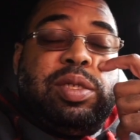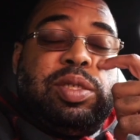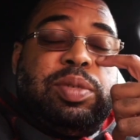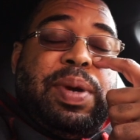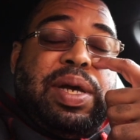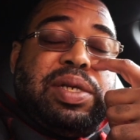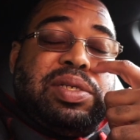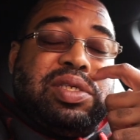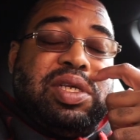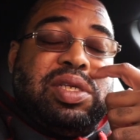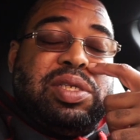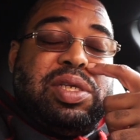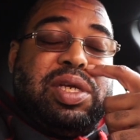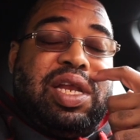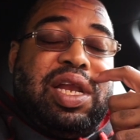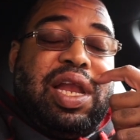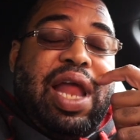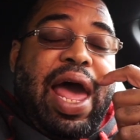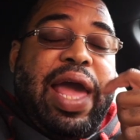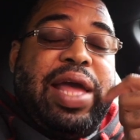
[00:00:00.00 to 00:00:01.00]
especially to
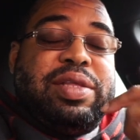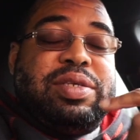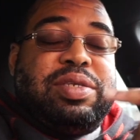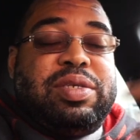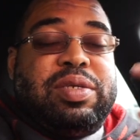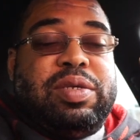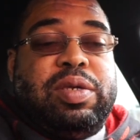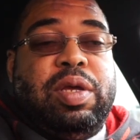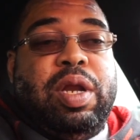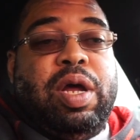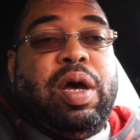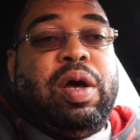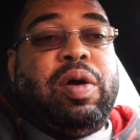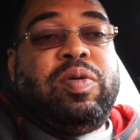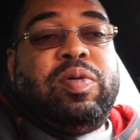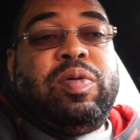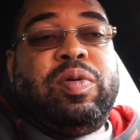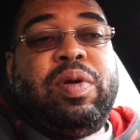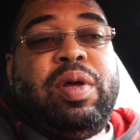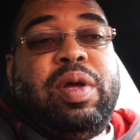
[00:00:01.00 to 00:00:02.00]
the lights, you know,
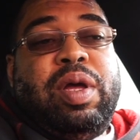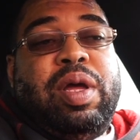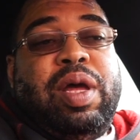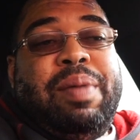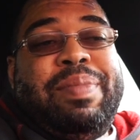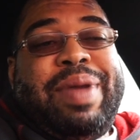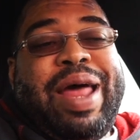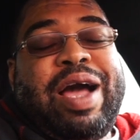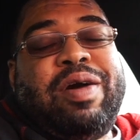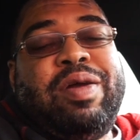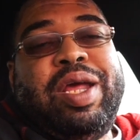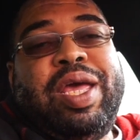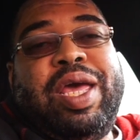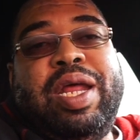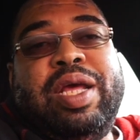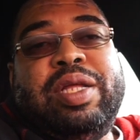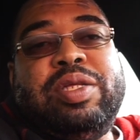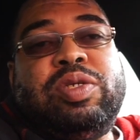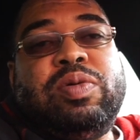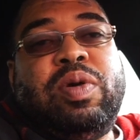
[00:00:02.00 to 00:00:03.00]
I'm not going to
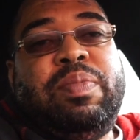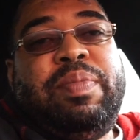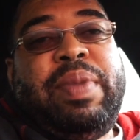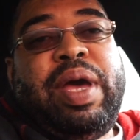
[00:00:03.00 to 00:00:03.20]
get into it.